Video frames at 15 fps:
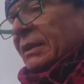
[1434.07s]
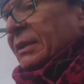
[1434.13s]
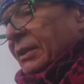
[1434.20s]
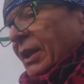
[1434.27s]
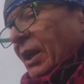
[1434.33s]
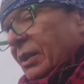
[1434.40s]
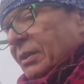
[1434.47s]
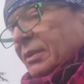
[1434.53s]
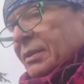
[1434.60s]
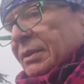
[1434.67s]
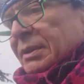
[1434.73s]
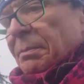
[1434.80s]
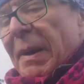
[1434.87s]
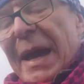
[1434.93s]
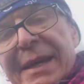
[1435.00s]
No,
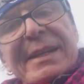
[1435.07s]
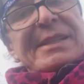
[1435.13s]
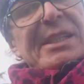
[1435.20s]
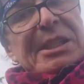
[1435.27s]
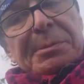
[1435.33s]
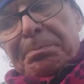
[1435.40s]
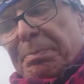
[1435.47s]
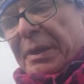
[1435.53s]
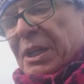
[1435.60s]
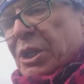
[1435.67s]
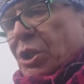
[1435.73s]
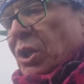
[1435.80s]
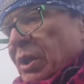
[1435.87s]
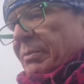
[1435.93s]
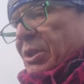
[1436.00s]
the bike is a
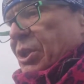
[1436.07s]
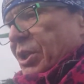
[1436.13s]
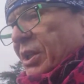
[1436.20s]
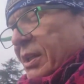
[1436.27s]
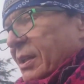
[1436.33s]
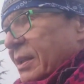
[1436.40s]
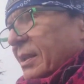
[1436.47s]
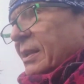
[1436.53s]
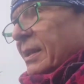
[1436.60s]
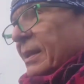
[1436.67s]
spiritual machine.